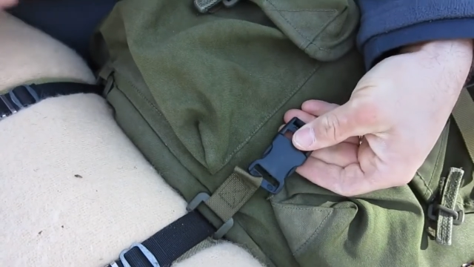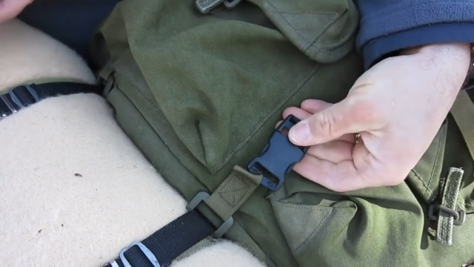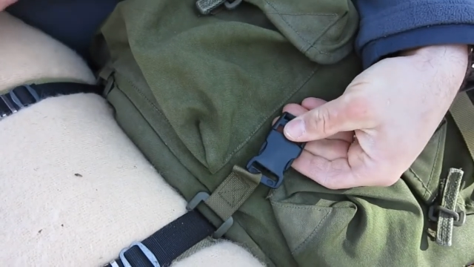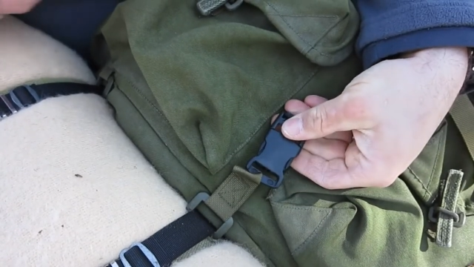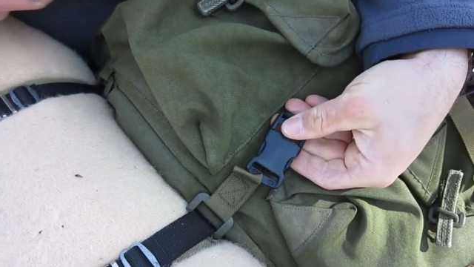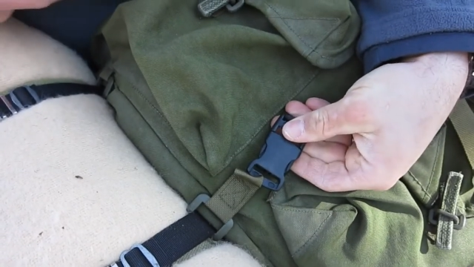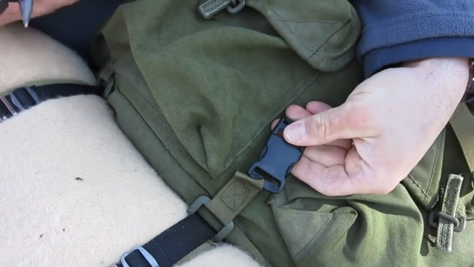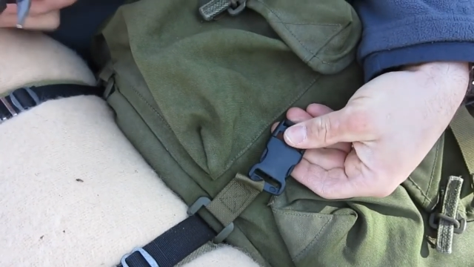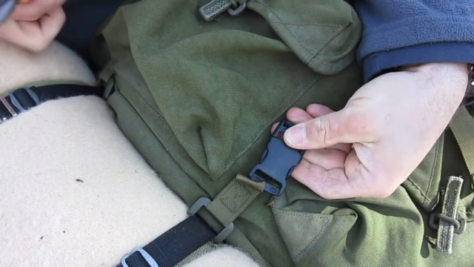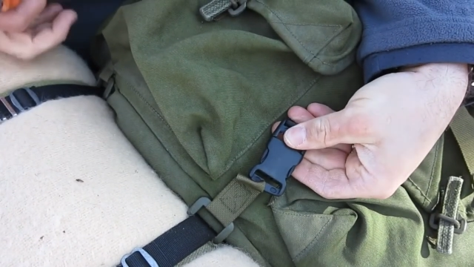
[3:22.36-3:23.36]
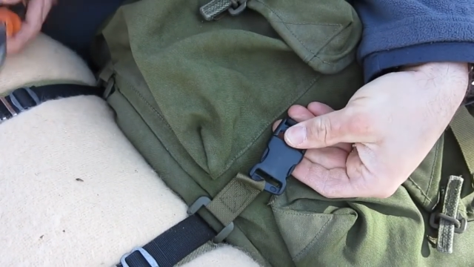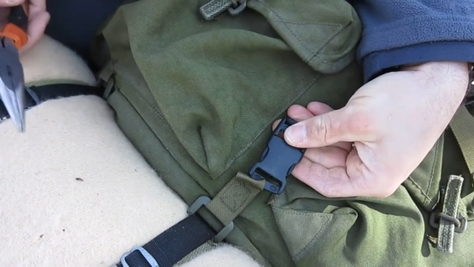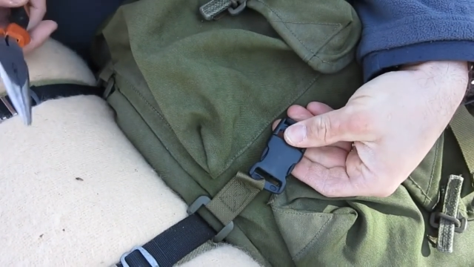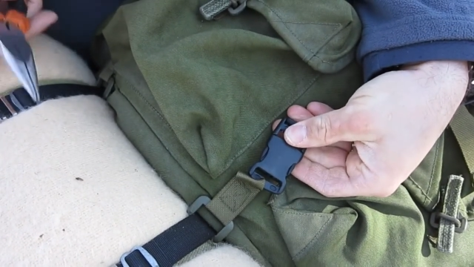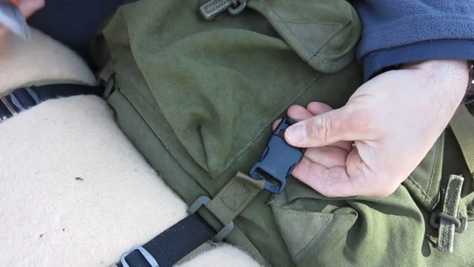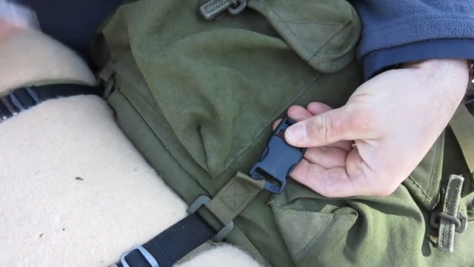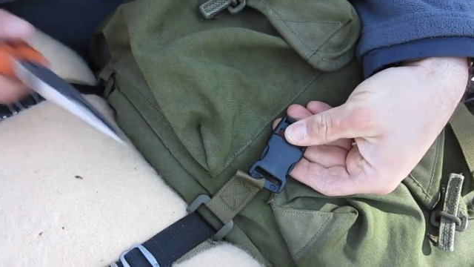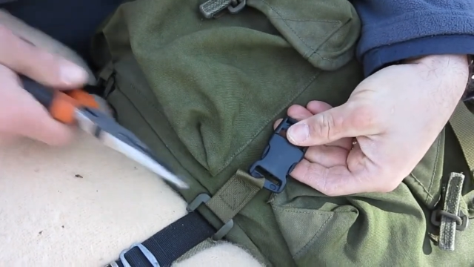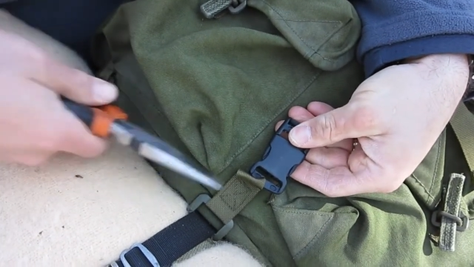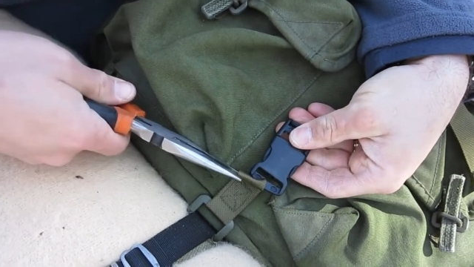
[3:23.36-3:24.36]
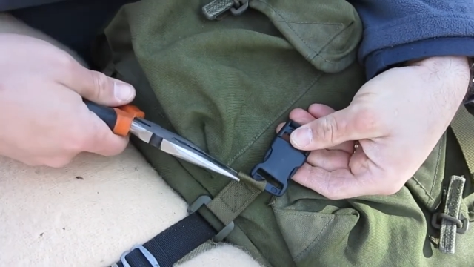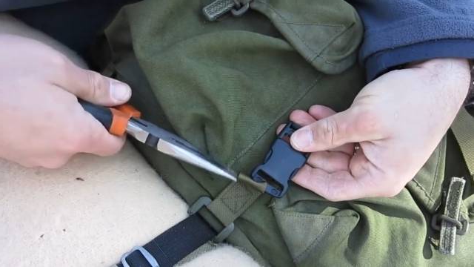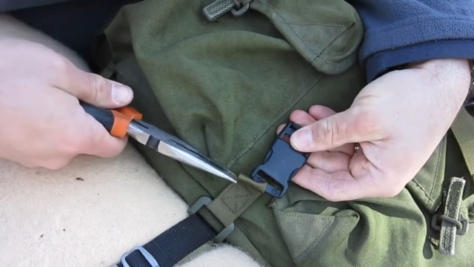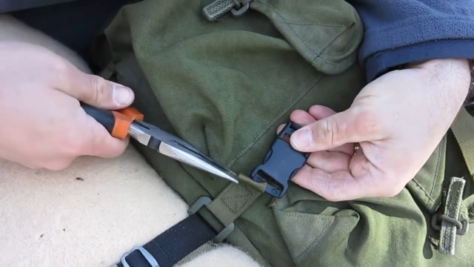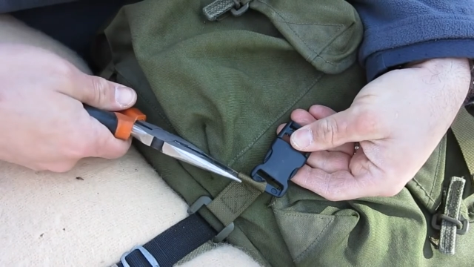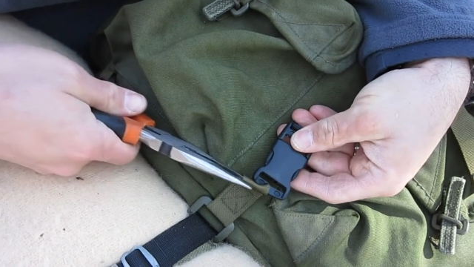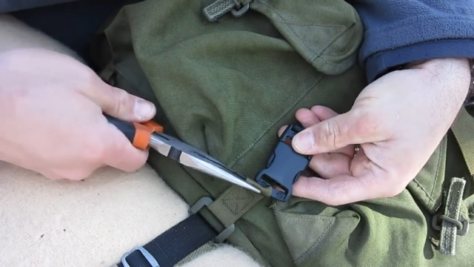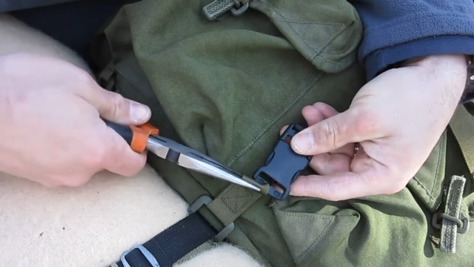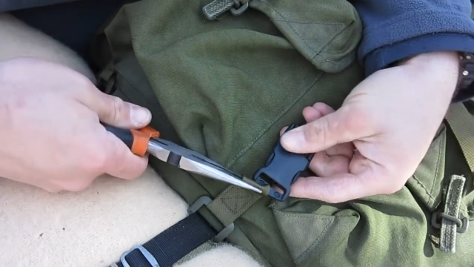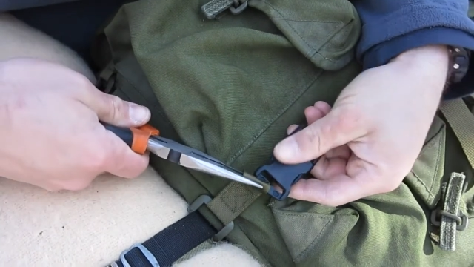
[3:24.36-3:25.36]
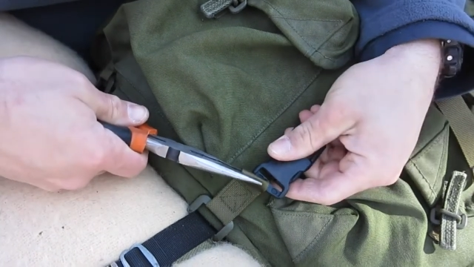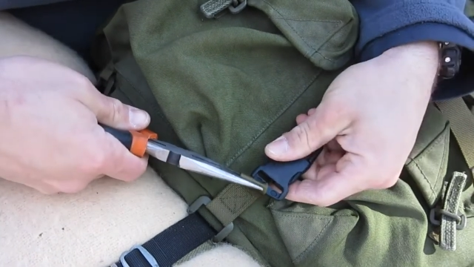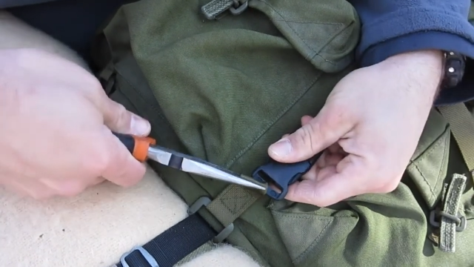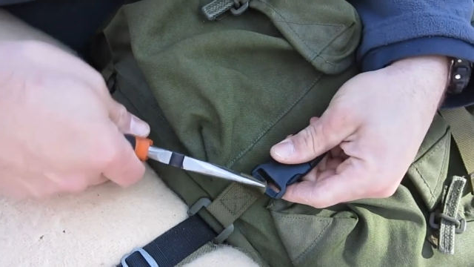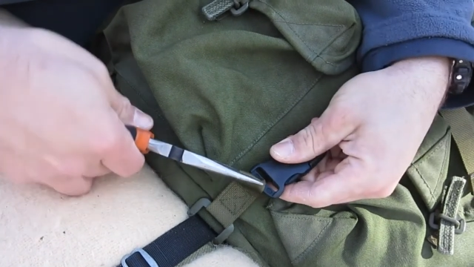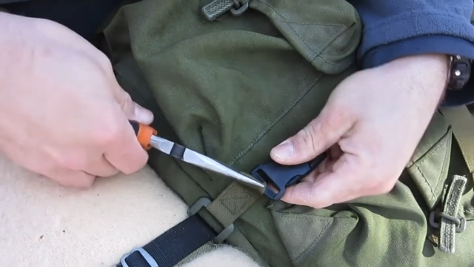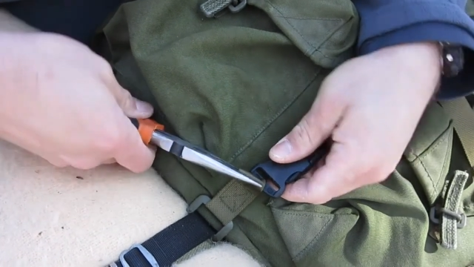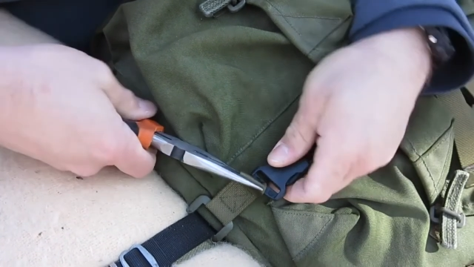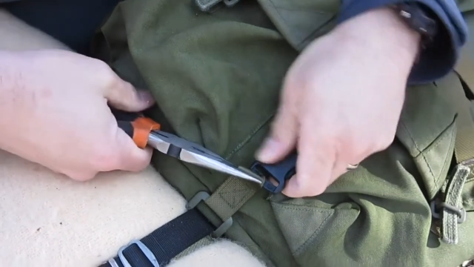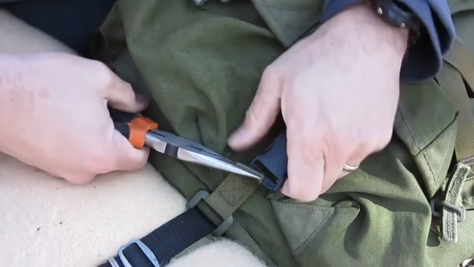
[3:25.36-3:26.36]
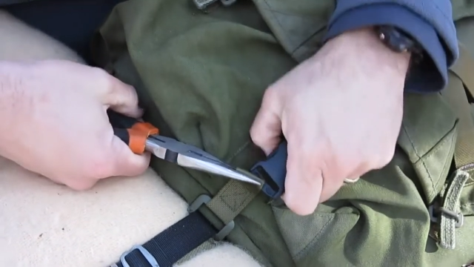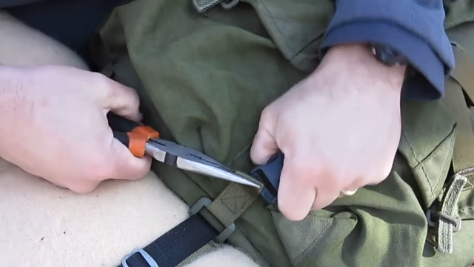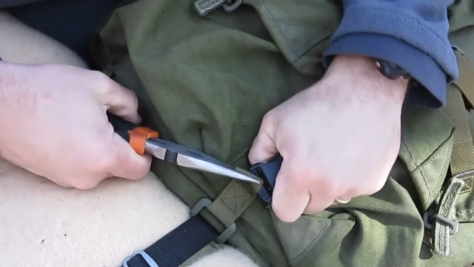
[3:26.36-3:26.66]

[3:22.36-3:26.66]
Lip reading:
No face is visible, so there are no lips to read.